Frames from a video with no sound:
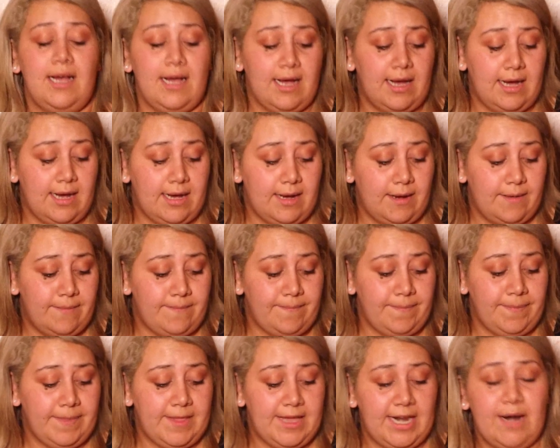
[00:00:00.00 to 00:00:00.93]

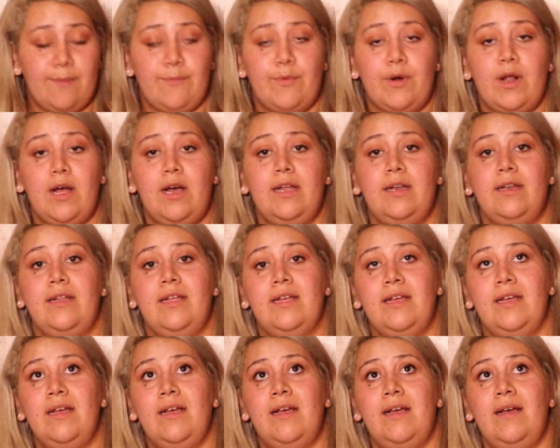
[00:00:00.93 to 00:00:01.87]
Um, then I brought
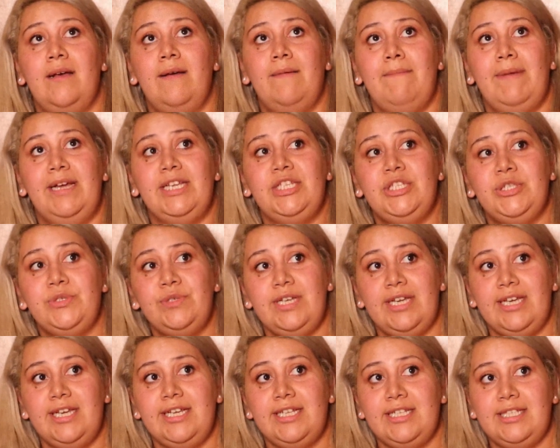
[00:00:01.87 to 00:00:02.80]
my two
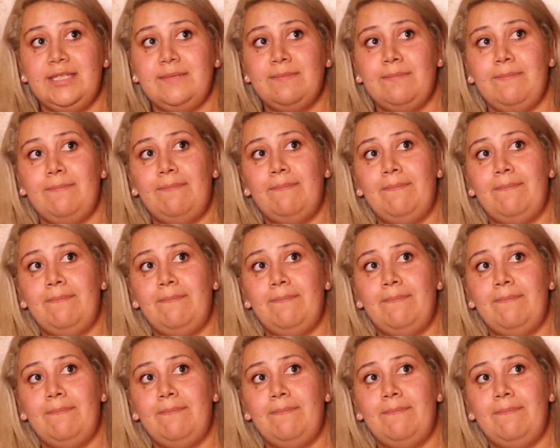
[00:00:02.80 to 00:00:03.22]
kids